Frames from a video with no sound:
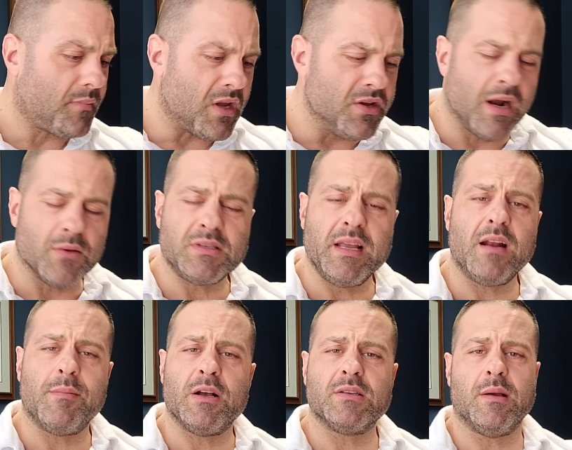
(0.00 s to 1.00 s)
you know, I was thinking
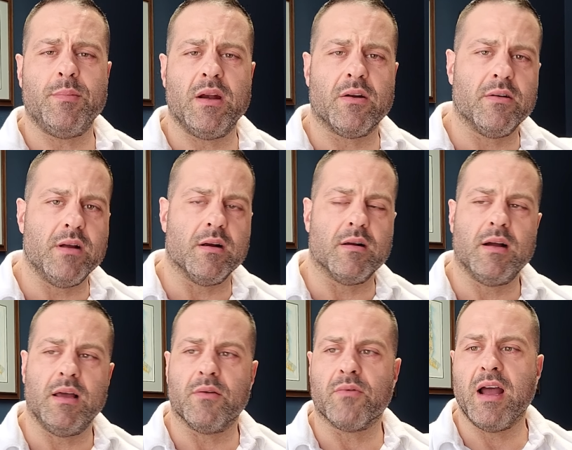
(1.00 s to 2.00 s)
about something earlier
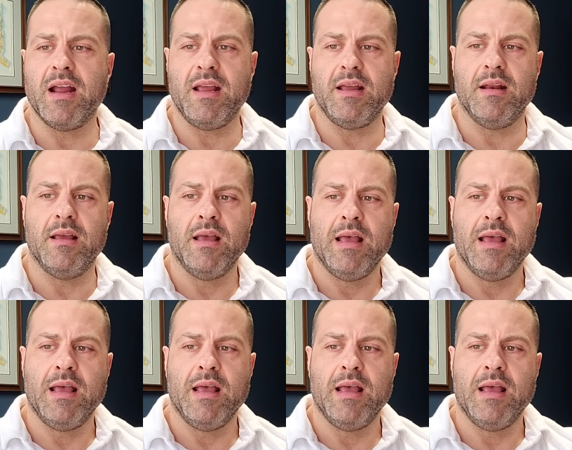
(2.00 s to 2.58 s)
on the ride in.